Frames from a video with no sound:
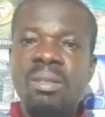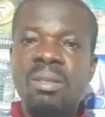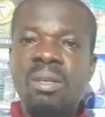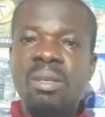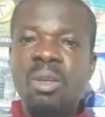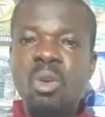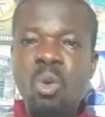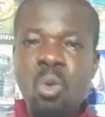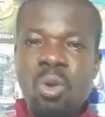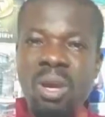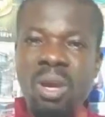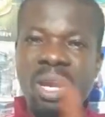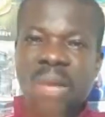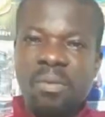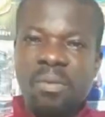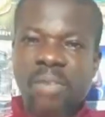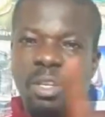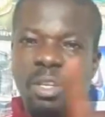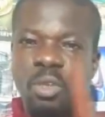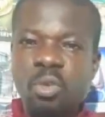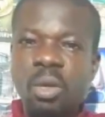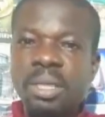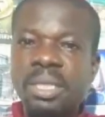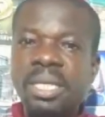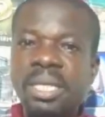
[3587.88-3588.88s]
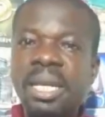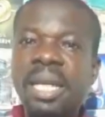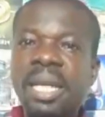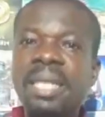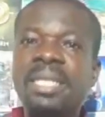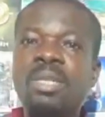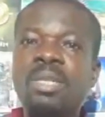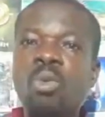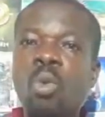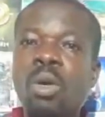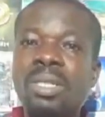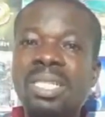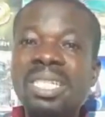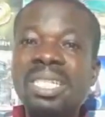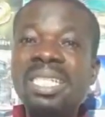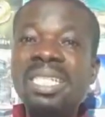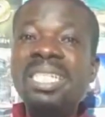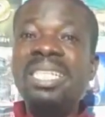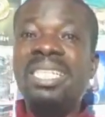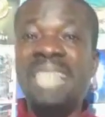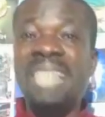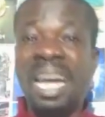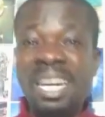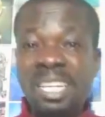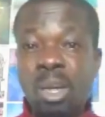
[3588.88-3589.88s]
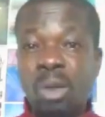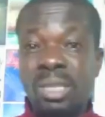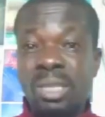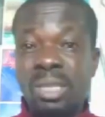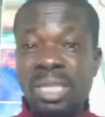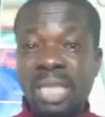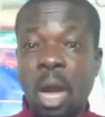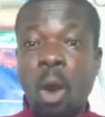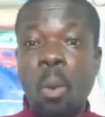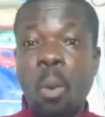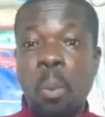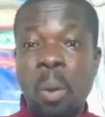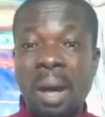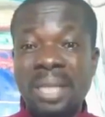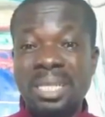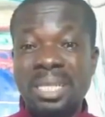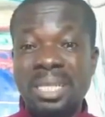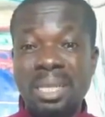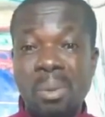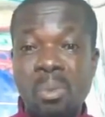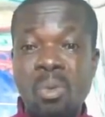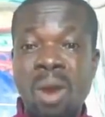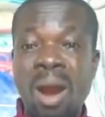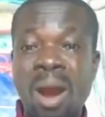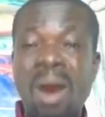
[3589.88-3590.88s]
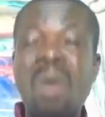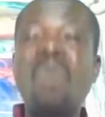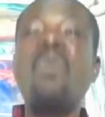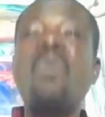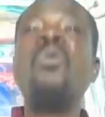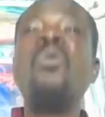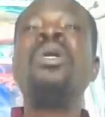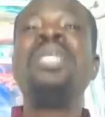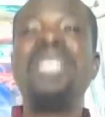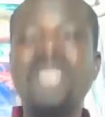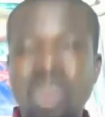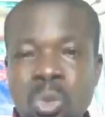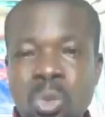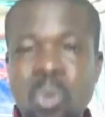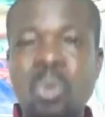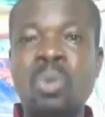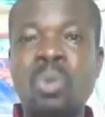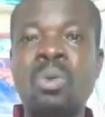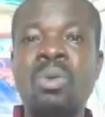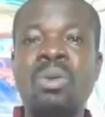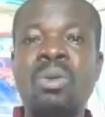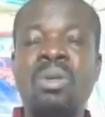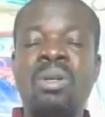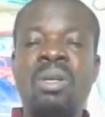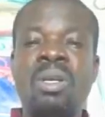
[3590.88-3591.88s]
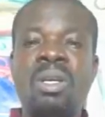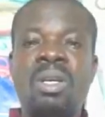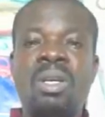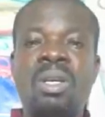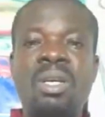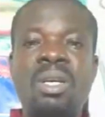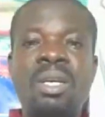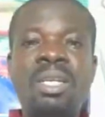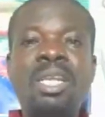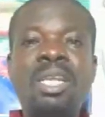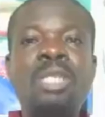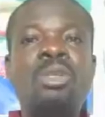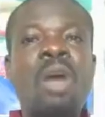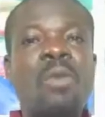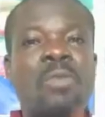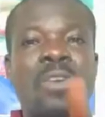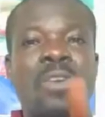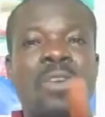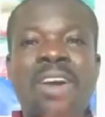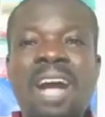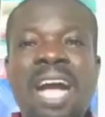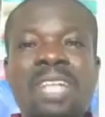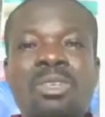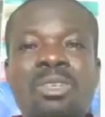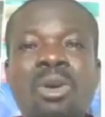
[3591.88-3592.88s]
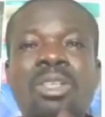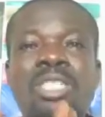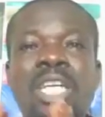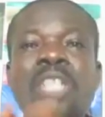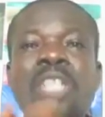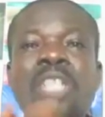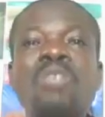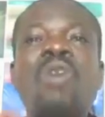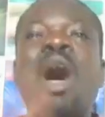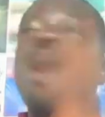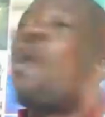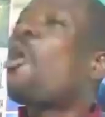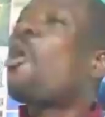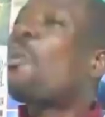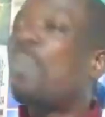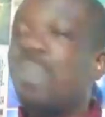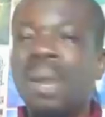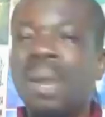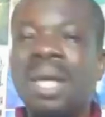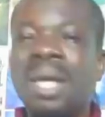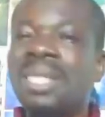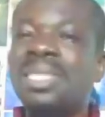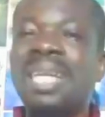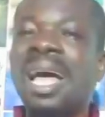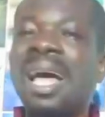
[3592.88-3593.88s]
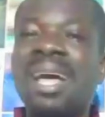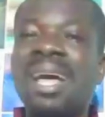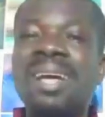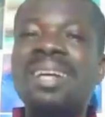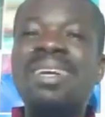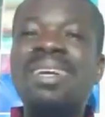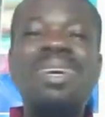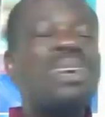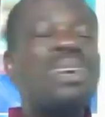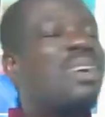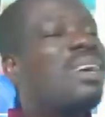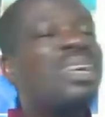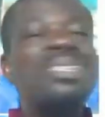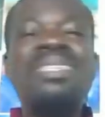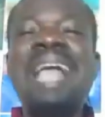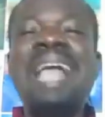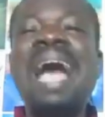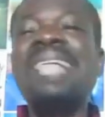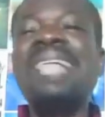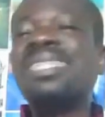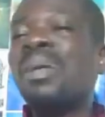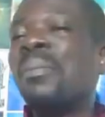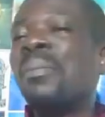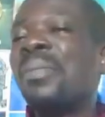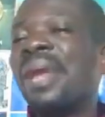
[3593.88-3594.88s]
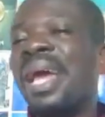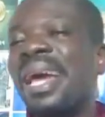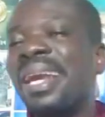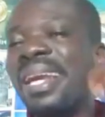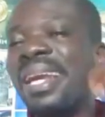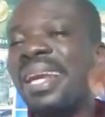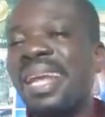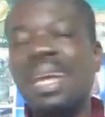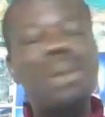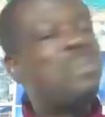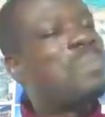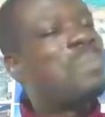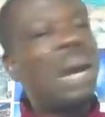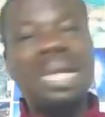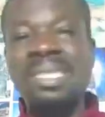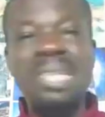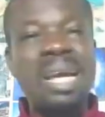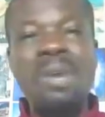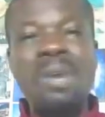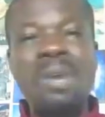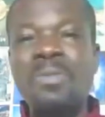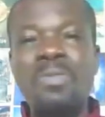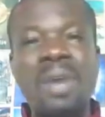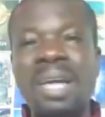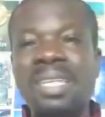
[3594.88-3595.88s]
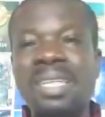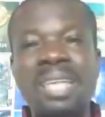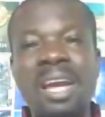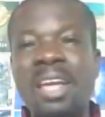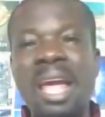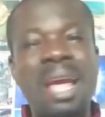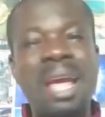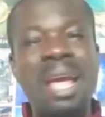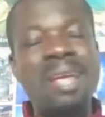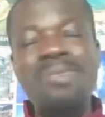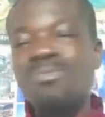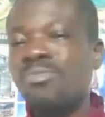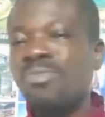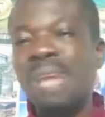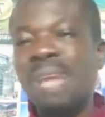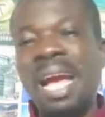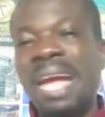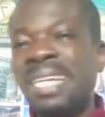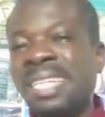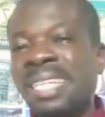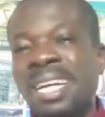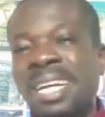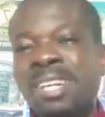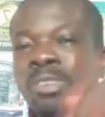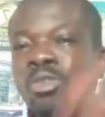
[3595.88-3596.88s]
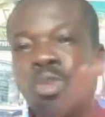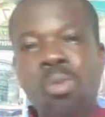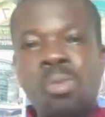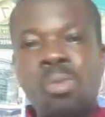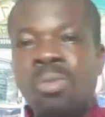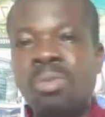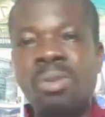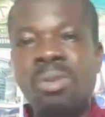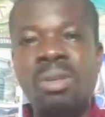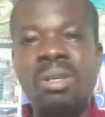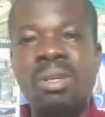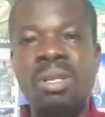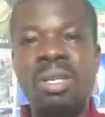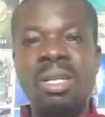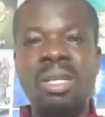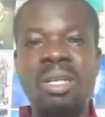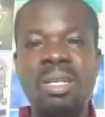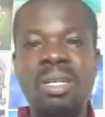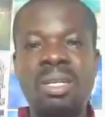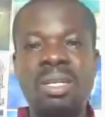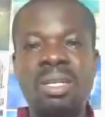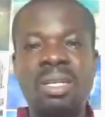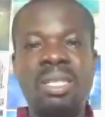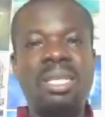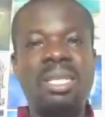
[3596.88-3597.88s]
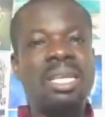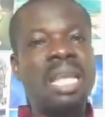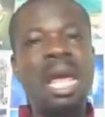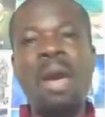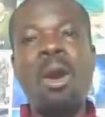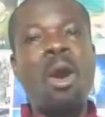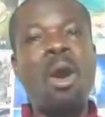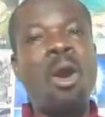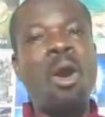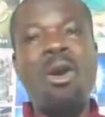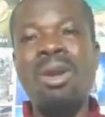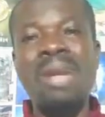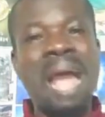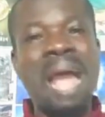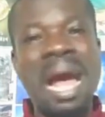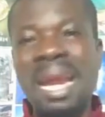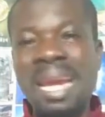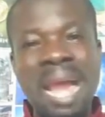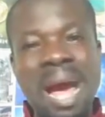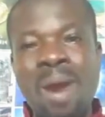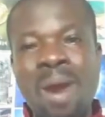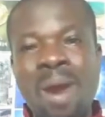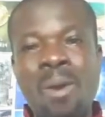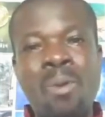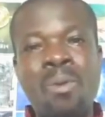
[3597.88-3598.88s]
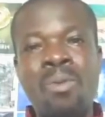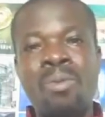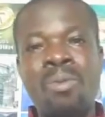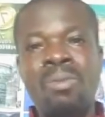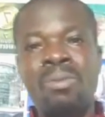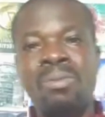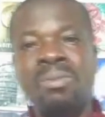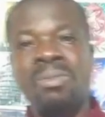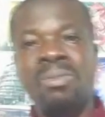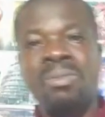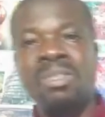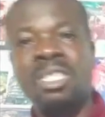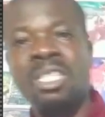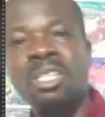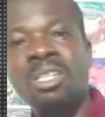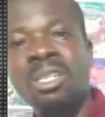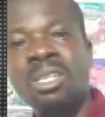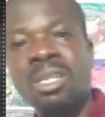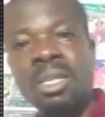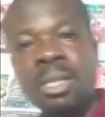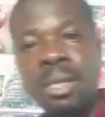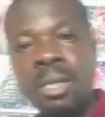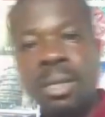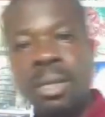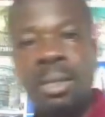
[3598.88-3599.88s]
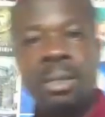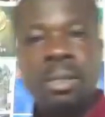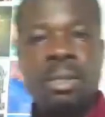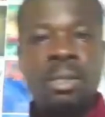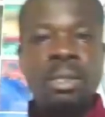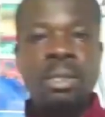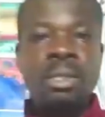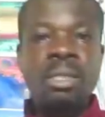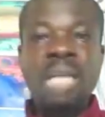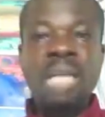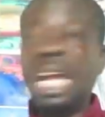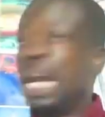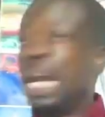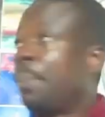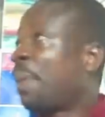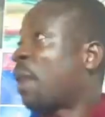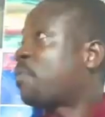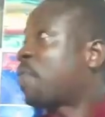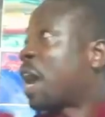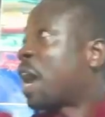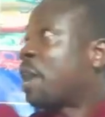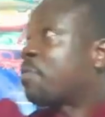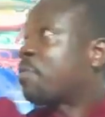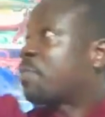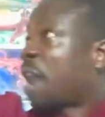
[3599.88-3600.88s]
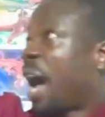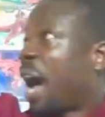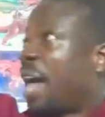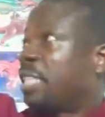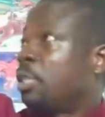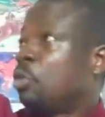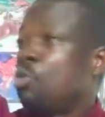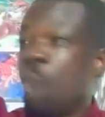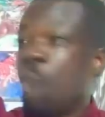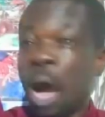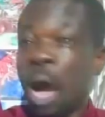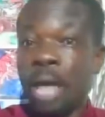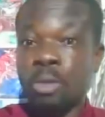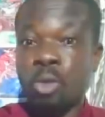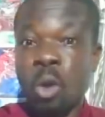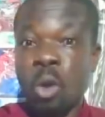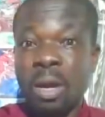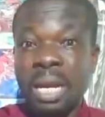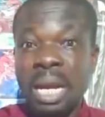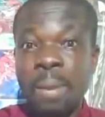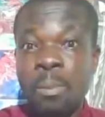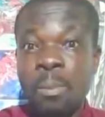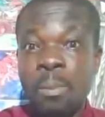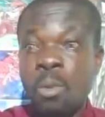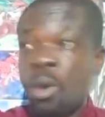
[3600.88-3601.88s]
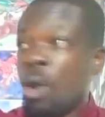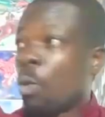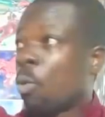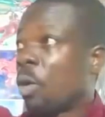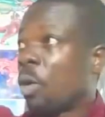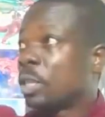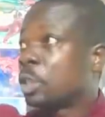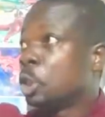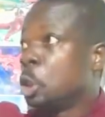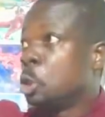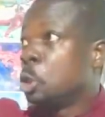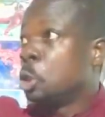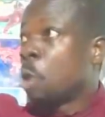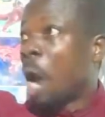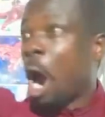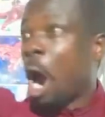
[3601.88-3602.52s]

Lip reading: Luke 11:28. Was seeing Shandy or Tinango Pansamoa with this. The suffering catcher will say, you are all blessed. Sasam Ned, but and find you and yintum or that thou. Say Nipa 5,000 go as all them was you are